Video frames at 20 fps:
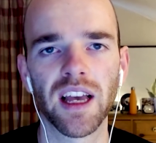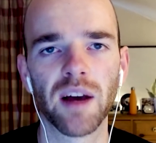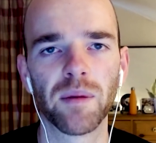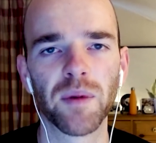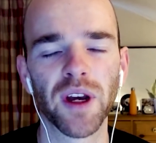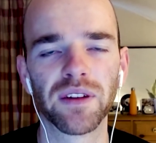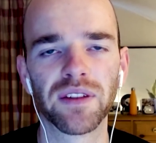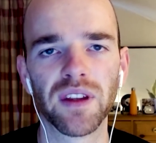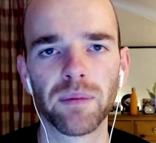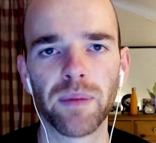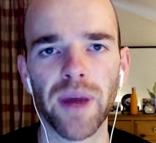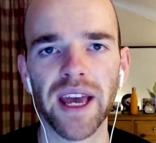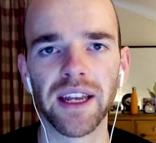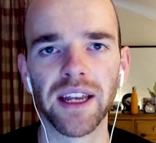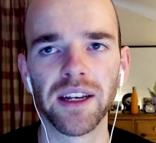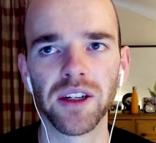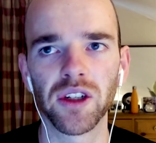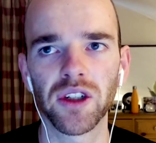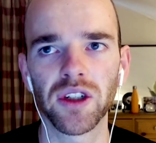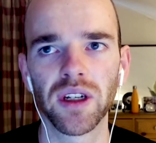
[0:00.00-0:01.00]
coming off the
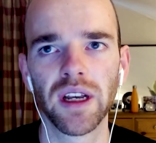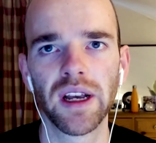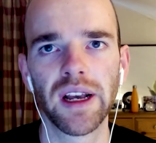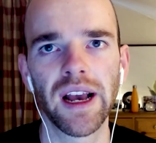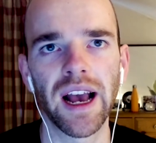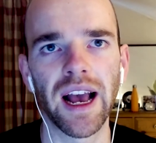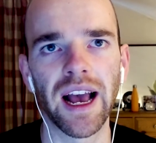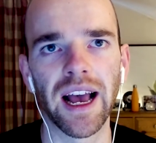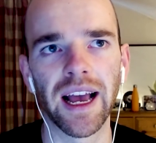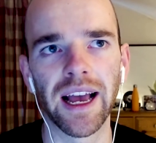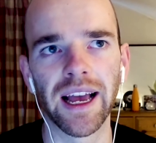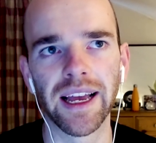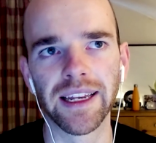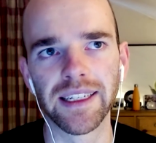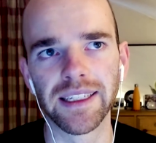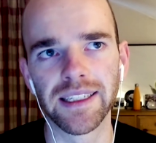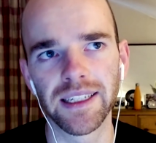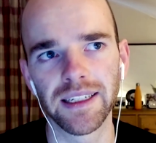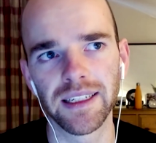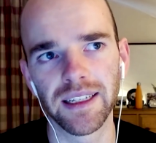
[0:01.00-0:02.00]
bench.
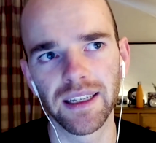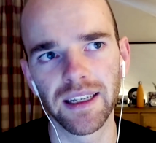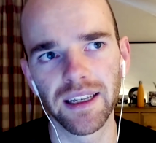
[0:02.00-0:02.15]
And